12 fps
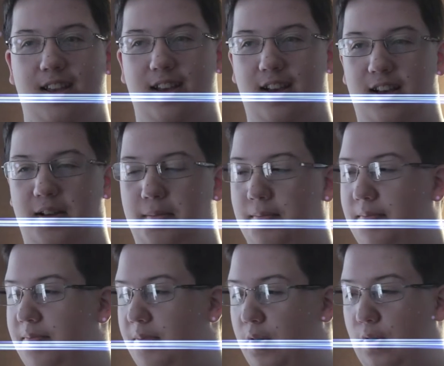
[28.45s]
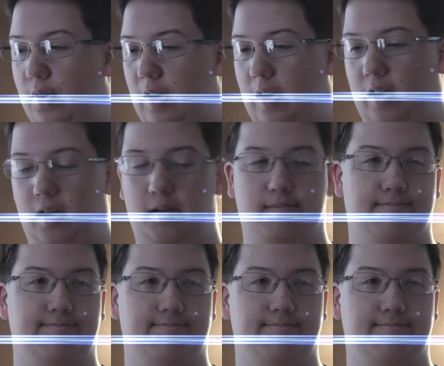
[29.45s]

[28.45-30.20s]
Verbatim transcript: um, or